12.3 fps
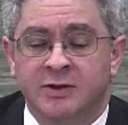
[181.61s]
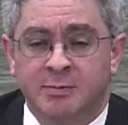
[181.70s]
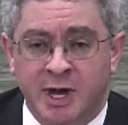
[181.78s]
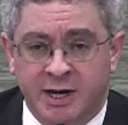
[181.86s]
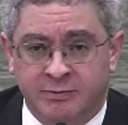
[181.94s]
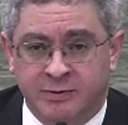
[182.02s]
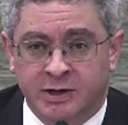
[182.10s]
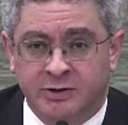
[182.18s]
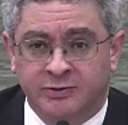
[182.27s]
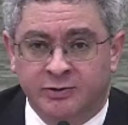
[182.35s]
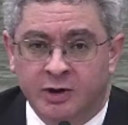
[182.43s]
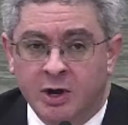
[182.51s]
the
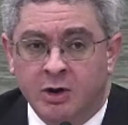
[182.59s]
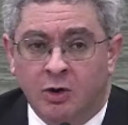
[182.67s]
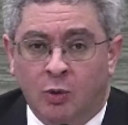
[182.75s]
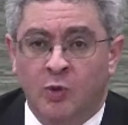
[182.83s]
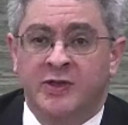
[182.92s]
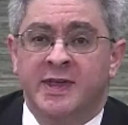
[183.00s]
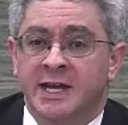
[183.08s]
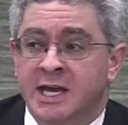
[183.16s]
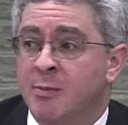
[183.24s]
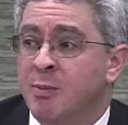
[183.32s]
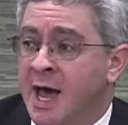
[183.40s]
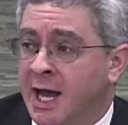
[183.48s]
benefits. When they
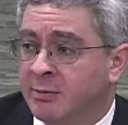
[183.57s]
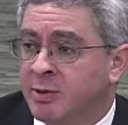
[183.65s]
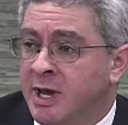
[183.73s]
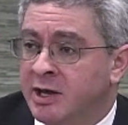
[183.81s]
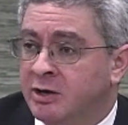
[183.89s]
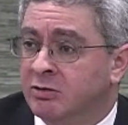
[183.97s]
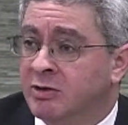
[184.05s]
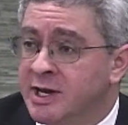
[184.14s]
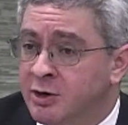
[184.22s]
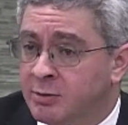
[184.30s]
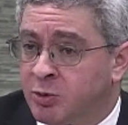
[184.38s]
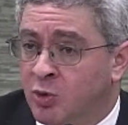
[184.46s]
get back pay at a
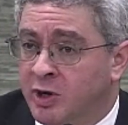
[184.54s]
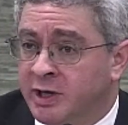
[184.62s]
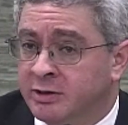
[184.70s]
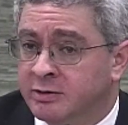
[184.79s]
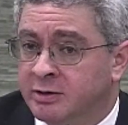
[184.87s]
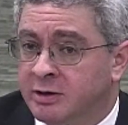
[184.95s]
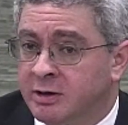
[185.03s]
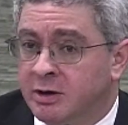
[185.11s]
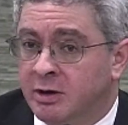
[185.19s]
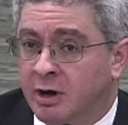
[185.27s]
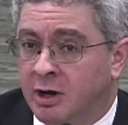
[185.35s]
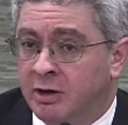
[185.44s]
later point,
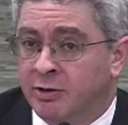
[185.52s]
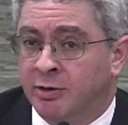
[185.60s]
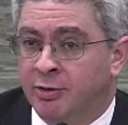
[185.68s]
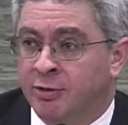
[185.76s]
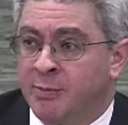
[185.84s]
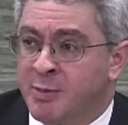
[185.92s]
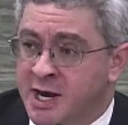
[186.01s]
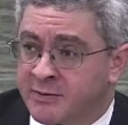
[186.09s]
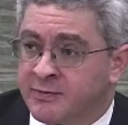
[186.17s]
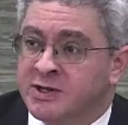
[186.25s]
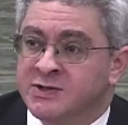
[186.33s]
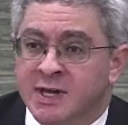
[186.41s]
uh, the
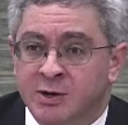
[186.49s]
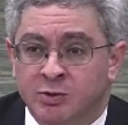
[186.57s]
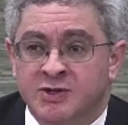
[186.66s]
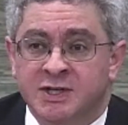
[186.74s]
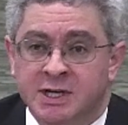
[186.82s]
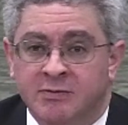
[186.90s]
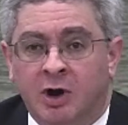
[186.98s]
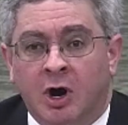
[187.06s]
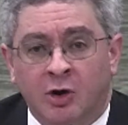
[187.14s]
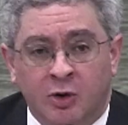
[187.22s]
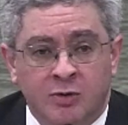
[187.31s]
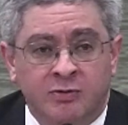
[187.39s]
benefits they received
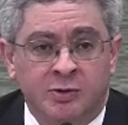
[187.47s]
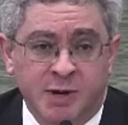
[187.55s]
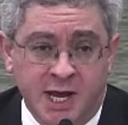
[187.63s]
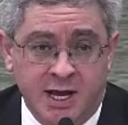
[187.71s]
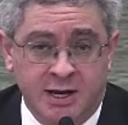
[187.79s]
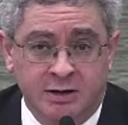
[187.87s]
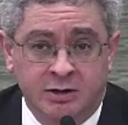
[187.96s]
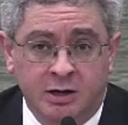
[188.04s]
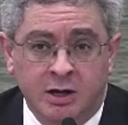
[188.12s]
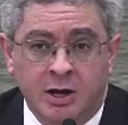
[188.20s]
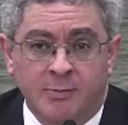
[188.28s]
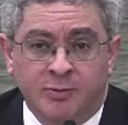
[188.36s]
are overpaid.
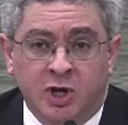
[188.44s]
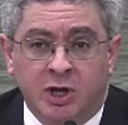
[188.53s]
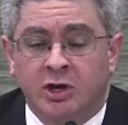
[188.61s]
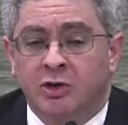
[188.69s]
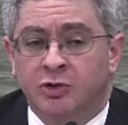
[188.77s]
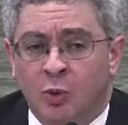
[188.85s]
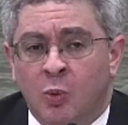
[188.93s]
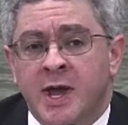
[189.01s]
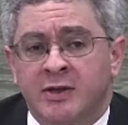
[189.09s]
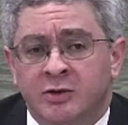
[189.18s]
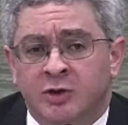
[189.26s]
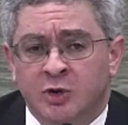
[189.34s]
The way
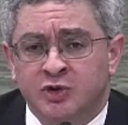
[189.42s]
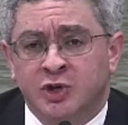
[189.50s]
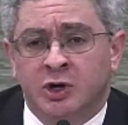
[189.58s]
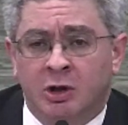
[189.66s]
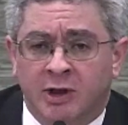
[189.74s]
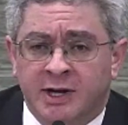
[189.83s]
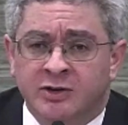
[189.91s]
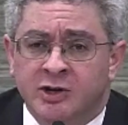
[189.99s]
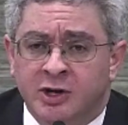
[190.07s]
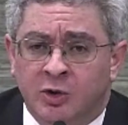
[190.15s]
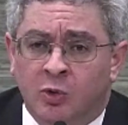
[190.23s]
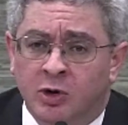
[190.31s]
that those are collected
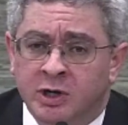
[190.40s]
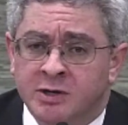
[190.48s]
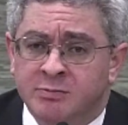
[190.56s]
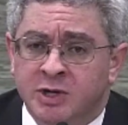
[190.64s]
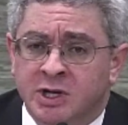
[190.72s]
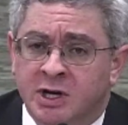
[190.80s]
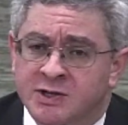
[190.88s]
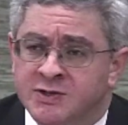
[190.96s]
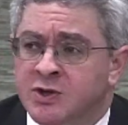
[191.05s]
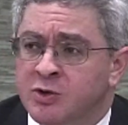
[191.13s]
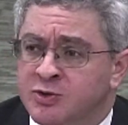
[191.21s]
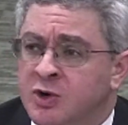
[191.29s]
in Oregon, because
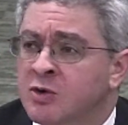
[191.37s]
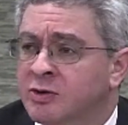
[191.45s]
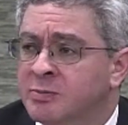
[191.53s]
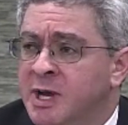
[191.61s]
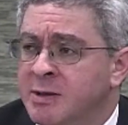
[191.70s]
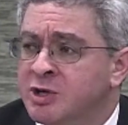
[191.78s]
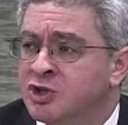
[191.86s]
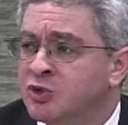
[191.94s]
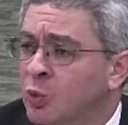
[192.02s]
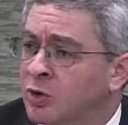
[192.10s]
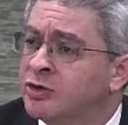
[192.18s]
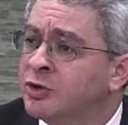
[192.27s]
those overpayments
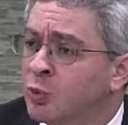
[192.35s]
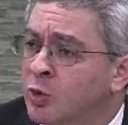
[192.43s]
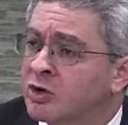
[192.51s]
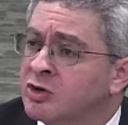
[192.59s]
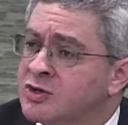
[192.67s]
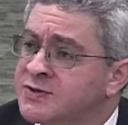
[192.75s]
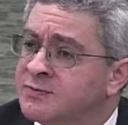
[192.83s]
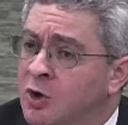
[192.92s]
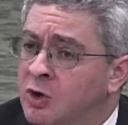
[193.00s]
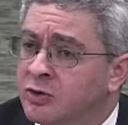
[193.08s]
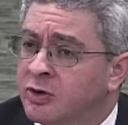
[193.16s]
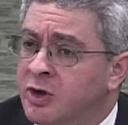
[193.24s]
weren't the worker's
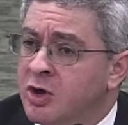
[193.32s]
fault,